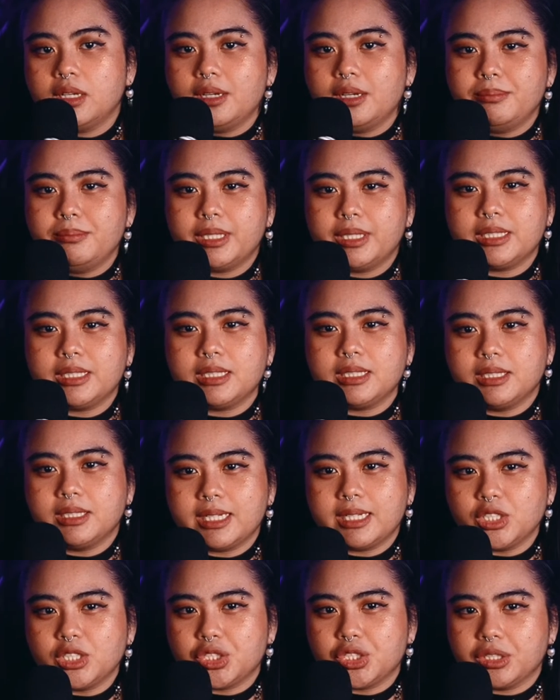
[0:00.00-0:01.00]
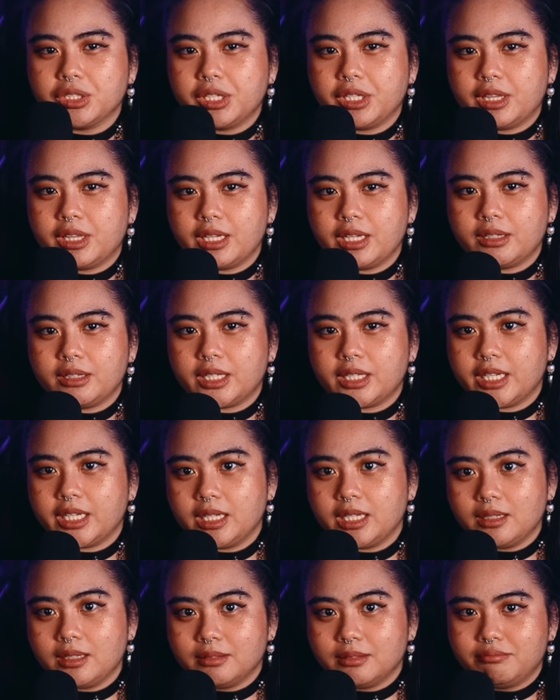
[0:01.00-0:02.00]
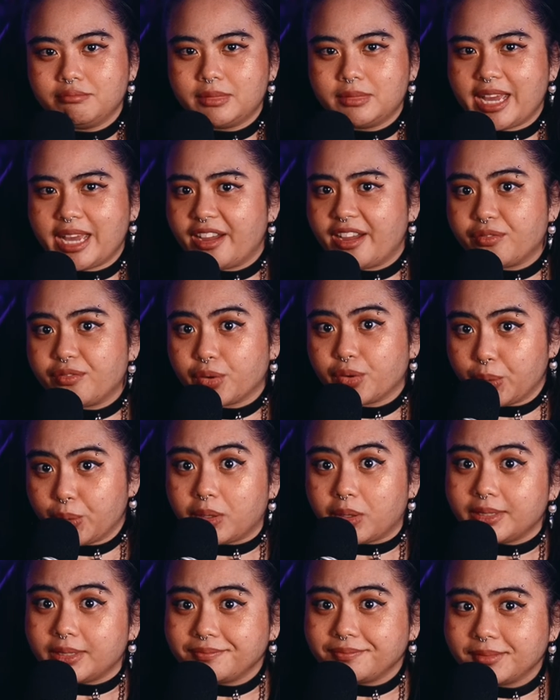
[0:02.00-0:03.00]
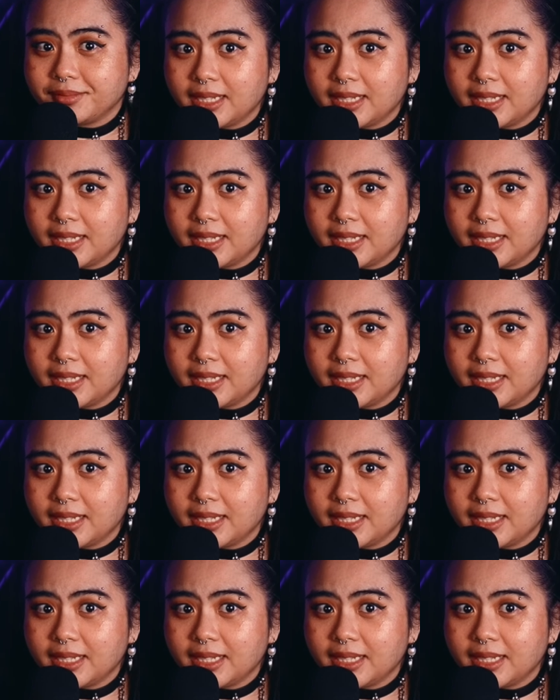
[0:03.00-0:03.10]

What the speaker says: Because essentially they killed everyone.